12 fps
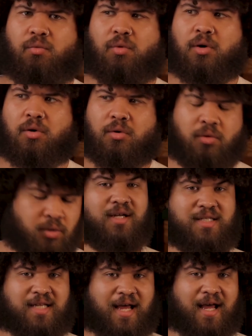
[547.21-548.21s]
whoa.
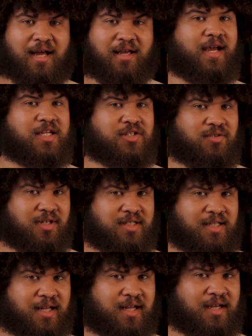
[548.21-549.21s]
Attack, extra
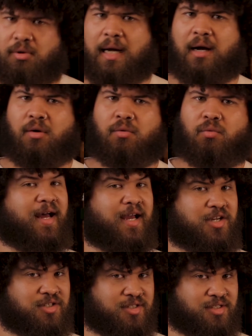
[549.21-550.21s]
attack, wow.
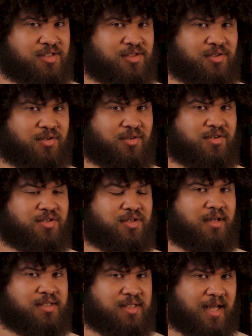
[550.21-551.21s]
Action surge,
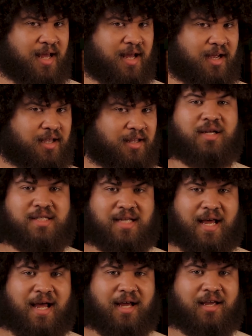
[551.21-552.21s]
attack,
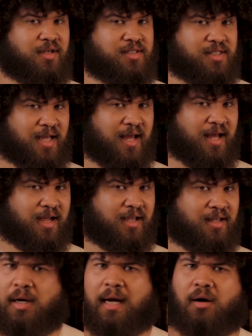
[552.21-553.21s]
attack, attack,
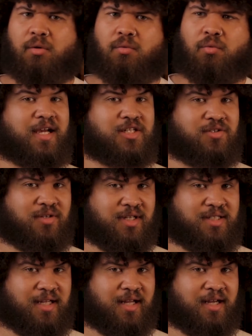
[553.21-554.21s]
wow. Extra
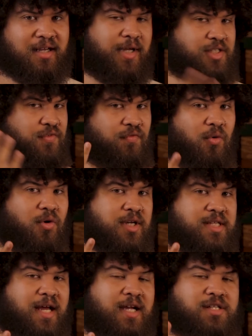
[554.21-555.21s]
attack, that's 4
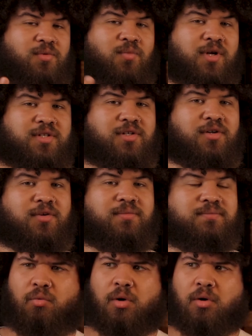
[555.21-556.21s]
attacks in one turn.
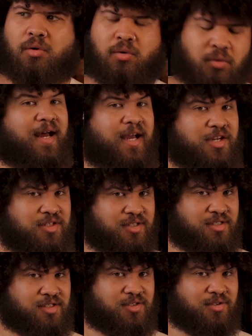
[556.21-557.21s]
Whoa.
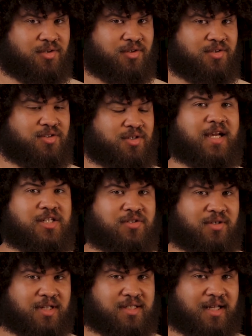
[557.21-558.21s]
Action surge,
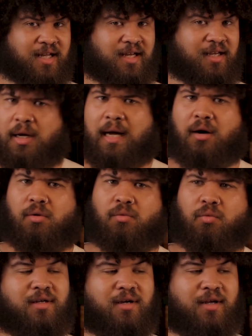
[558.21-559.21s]
extra attack, wow.
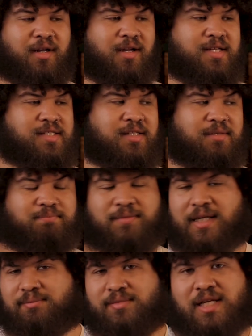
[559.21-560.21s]
And honestly,
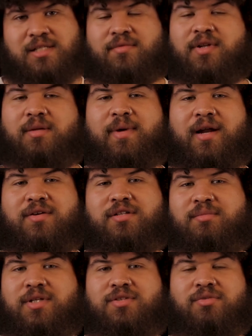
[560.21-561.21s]
that doesn't really matter
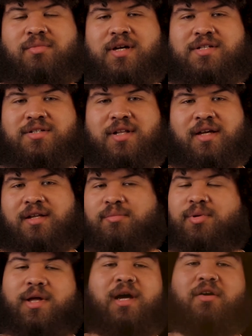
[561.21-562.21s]
to me too much. They can
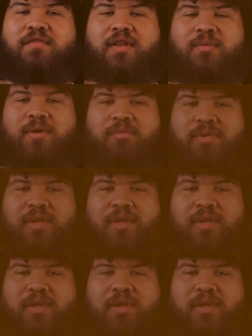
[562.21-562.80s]
play however they want to